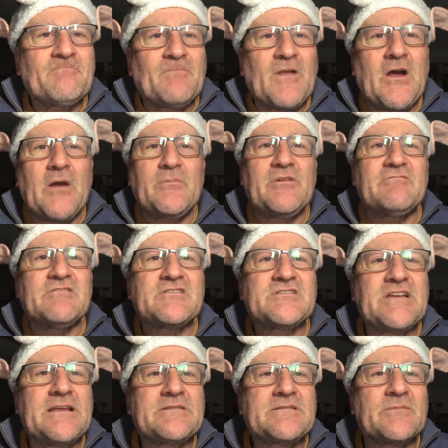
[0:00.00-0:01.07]
Hope you
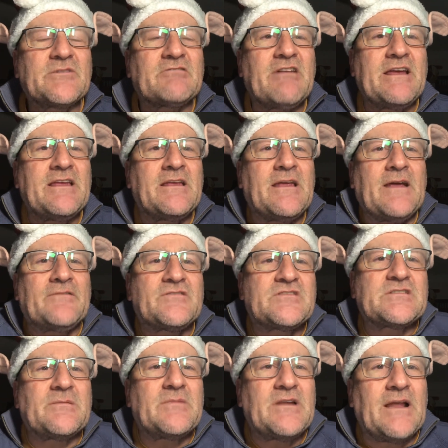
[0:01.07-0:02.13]
receive some great gifts,
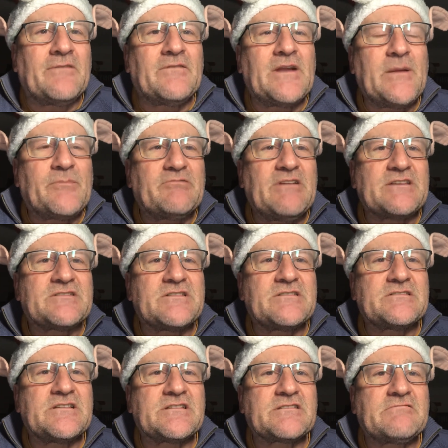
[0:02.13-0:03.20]
some lovely
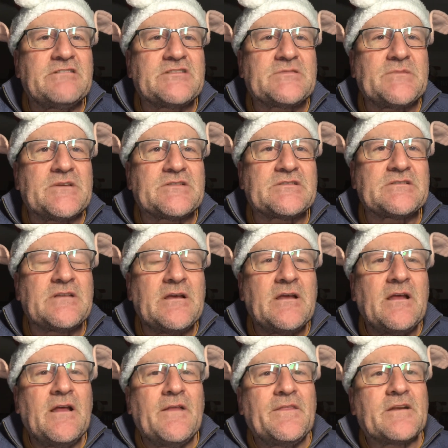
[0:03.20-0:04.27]
presents this Christmas.
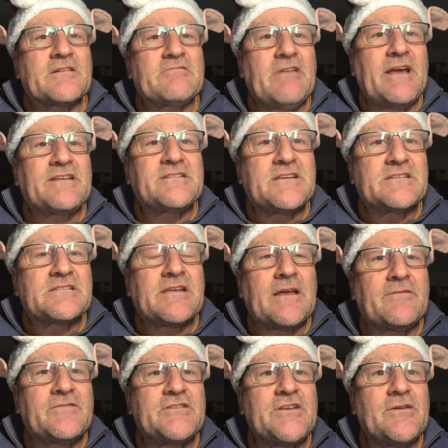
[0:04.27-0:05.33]
The greatest
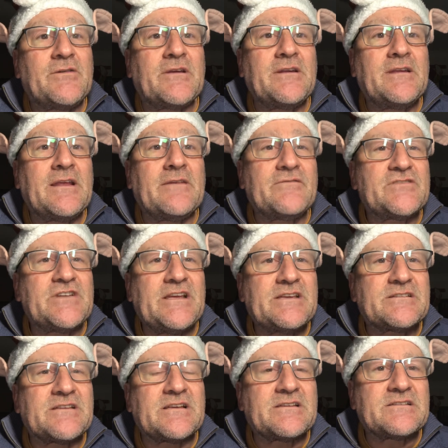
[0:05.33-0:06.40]
gift you can give
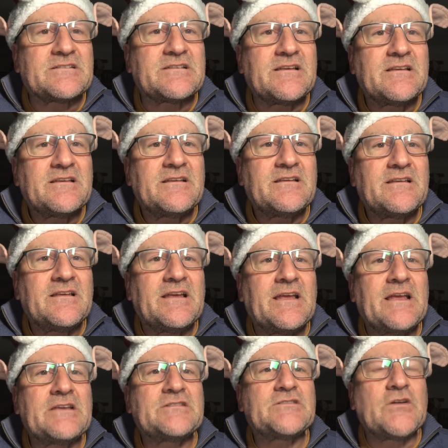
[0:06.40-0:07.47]
Jesus
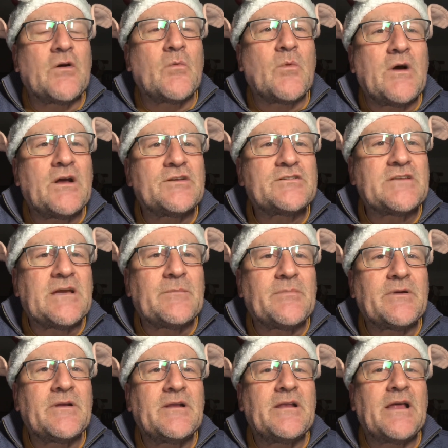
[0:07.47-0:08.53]
is your worship
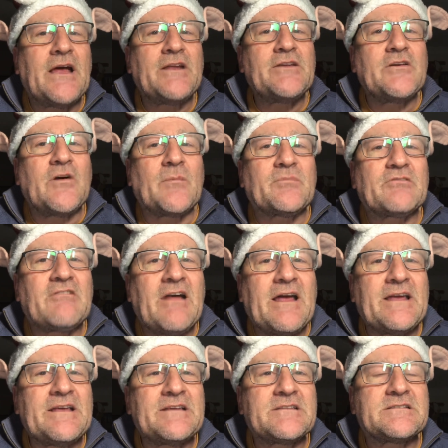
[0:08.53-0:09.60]
and your
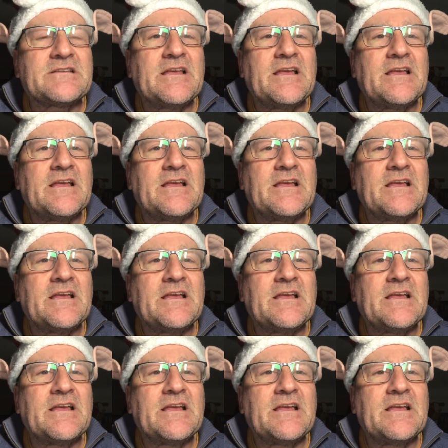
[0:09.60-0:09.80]
praise